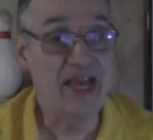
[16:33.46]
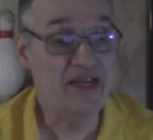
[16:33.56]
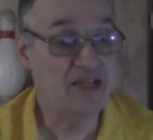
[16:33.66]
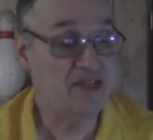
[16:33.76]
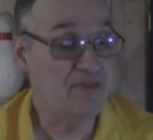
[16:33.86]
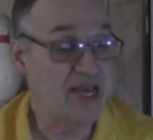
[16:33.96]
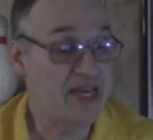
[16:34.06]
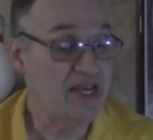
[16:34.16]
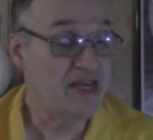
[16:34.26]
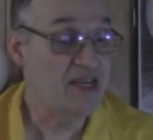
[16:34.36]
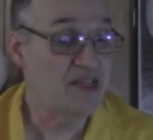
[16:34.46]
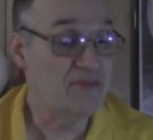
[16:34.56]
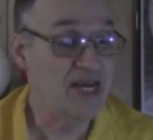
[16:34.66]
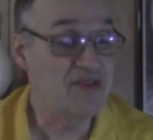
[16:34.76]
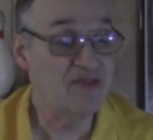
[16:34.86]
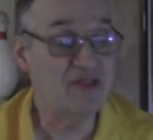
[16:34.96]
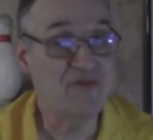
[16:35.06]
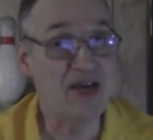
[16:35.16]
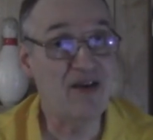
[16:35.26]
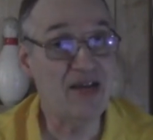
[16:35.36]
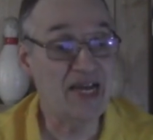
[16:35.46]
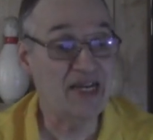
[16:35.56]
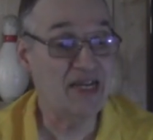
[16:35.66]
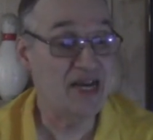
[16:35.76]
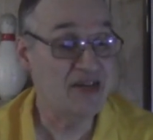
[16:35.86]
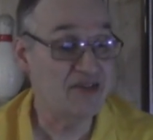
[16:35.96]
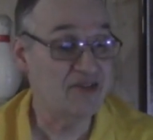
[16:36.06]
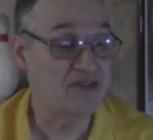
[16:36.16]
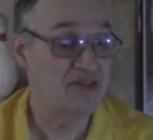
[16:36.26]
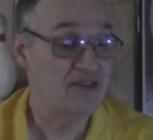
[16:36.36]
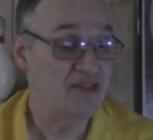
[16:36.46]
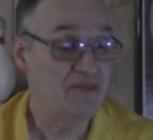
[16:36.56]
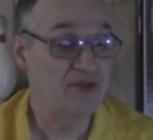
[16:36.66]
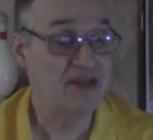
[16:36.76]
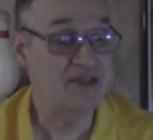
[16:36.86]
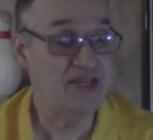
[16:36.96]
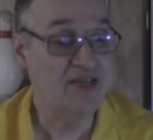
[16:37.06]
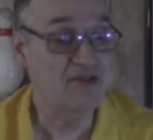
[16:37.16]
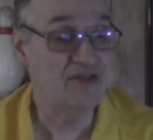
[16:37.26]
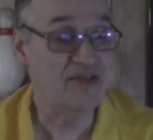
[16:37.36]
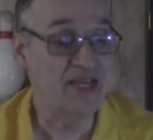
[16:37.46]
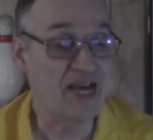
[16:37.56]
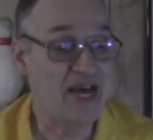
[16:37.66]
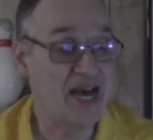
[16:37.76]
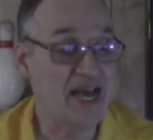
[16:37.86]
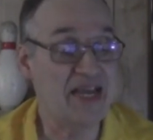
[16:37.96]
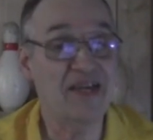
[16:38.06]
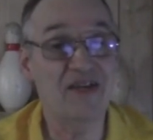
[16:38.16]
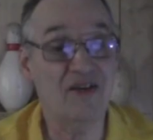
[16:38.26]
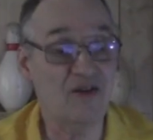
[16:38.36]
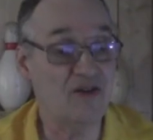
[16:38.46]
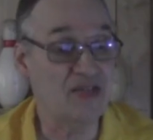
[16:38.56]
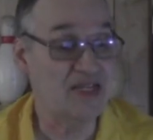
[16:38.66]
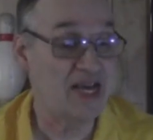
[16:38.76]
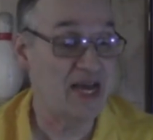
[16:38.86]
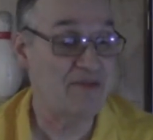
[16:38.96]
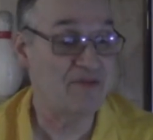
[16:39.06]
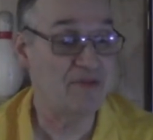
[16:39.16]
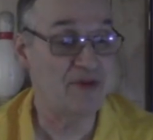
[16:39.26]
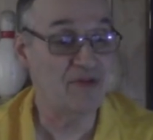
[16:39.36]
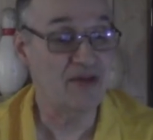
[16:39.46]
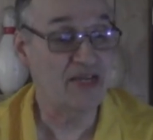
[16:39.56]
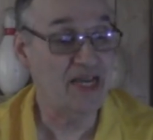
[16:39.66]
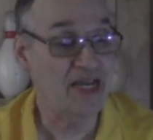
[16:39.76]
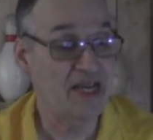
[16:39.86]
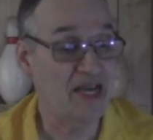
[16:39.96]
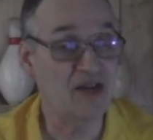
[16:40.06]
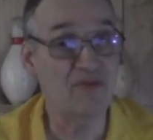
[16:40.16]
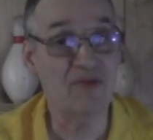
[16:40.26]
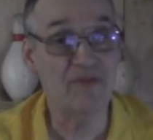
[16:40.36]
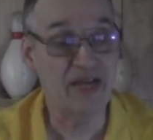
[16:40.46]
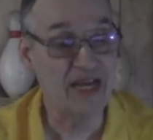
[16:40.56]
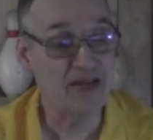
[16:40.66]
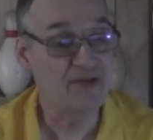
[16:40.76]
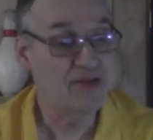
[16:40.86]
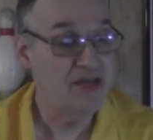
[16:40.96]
is making his patrons foul line conscious because he uses the eye all the time for both league and open play.